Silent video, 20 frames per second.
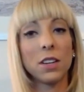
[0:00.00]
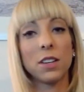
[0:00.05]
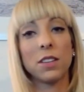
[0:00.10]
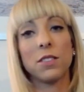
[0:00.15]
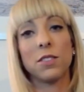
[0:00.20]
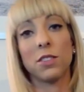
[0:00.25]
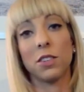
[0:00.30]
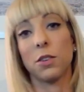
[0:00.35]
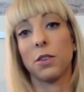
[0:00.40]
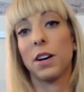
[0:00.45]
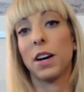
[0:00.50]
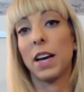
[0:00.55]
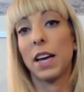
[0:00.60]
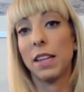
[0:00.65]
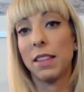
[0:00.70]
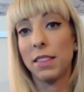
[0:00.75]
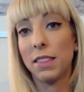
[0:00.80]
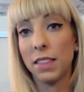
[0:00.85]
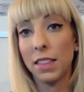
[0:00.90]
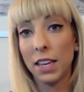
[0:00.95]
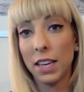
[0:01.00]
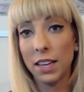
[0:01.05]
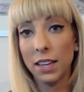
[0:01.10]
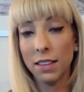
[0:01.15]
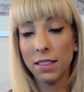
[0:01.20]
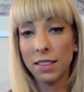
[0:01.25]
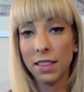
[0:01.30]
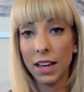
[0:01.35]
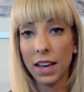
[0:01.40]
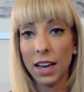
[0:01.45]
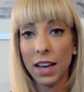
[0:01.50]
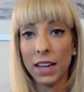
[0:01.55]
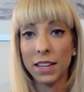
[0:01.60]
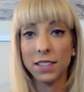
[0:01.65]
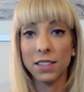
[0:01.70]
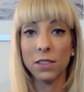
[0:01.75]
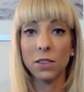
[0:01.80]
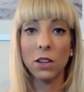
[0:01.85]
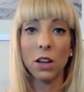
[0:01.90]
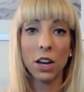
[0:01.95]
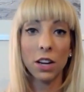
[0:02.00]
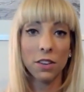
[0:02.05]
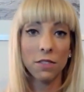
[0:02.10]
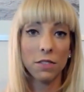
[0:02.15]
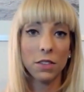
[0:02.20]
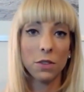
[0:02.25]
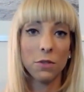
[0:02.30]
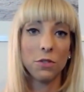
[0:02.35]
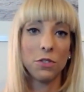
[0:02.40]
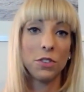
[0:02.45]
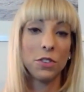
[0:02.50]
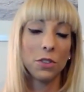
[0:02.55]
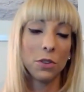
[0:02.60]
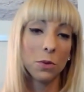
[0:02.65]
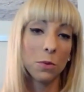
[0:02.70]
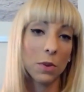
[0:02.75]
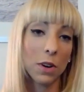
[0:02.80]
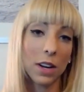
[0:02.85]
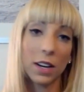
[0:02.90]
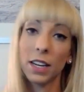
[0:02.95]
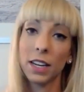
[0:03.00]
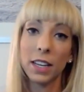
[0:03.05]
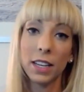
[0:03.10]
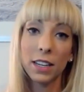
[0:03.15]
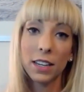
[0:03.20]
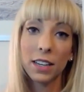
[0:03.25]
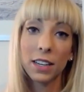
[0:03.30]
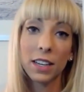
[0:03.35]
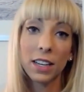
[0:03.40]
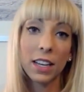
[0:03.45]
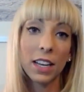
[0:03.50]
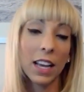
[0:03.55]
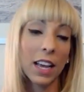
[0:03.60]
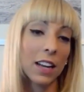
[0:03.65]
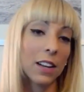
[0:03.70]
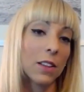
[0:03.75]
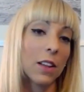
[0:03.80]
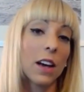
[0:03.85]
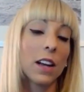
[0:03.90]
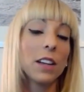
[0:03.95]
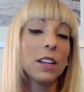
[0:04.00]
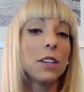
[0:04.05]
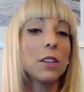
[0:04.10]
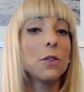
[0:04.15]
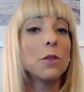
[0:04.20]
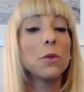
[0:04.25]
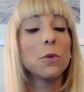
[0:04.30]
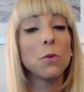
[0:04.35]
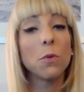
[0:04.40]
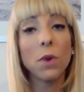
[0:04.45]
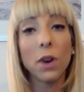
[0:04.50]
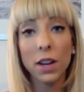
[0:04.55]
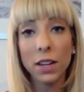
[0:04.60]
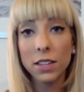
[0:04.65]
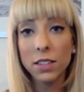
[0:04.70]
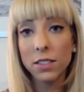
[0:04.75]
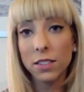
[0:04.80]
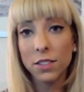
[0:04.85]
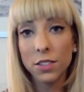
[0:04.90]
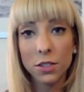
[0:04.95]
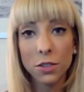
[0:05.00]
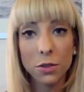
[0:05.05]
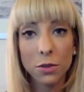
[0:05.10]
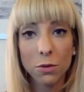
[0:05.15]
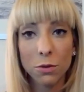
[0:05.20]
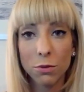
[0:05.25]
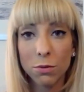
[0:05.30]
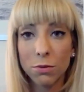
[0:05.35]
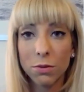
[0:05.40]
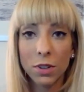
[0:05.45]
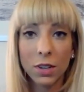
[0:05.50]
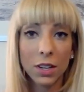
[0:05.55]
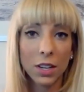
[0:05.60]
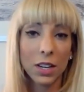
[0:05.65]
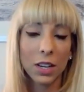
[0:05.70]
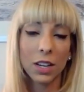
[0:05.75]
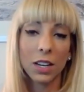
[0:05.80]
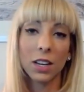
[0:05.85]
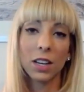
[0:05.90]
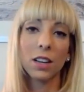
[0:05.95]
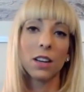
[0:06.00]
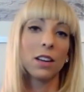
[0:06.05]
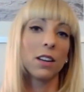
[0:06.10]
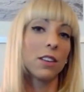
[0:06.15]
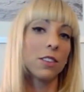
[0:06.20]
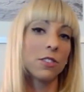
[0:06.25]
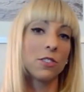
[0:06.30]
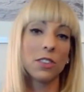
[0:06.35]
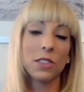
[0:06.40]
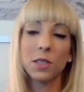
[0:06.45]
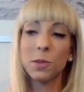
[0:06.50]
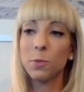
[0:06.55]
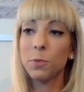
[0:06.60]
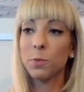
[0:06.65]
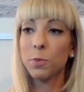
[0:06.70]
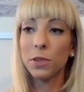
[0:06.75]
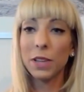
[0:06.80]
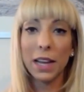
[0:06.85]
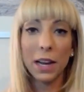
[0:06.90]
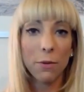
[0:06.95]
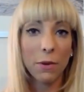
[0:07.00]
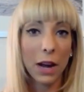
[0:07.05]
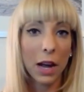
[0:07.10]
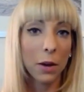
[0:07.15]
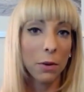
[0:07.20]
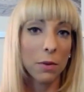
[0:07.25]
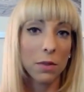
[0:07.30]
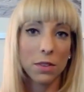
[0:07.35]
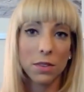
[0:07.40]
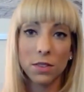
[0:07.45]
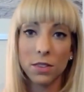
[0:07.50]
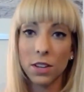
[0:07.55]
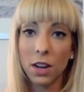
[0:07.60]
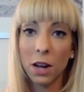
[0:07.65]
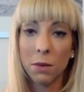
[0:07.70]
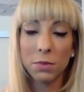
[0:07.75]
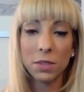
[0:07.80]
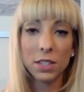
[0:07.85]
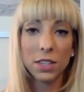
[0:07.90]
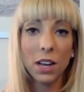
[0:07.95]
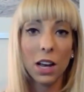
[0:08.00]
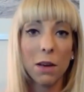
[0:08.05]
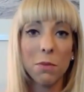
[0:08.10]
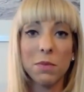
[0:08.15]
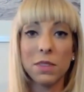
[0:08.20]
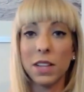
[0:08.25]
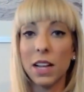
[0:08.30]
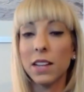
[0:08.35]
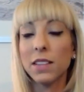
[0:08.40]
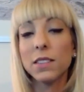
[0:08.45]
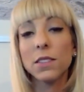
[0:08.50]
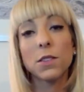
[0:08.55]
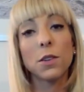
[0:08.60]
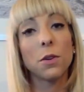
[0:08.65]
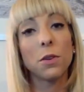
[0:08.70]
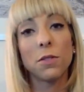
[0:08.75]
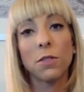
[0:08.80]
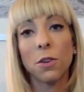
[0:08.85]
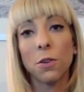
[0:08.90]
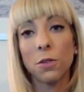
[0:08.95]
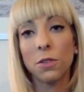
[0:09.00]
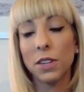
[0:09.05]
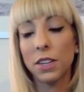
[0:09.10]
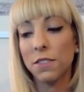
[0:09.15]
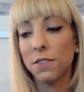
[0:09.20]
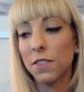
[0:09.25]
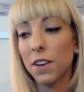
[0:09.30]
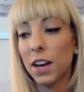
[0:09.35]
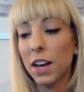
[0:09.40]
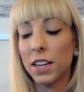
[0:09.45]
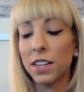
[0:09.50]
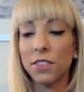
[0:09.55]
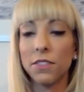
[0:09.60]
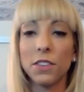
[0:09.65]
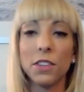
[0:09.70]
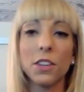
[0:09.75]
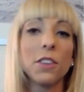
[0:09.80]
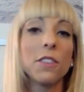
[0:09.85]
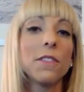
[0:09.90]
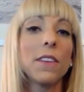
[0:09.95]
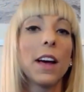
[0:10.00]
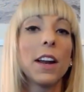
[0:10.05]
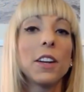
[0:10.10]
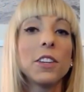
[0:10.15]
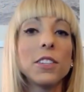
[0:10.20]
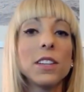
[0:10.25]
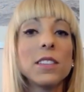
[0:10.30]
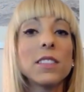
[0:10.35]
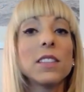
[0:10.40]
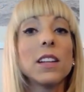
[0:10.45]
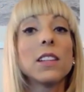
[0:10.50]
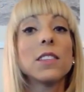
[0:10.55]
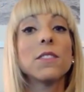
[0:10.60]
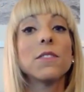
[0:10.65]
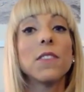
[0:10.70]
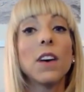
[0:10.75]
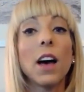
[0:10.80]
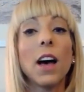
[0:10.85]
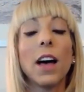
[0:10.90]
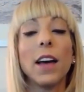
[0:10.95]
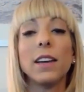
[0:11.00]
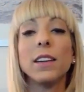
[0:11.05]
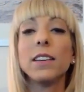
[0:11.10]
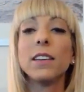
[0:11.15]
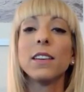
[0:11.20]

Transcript: So I think that a lot of you do want it, and a lot of you want to just play around with dom to dom, and that's totally fine. If you're a fetishist, that's fine.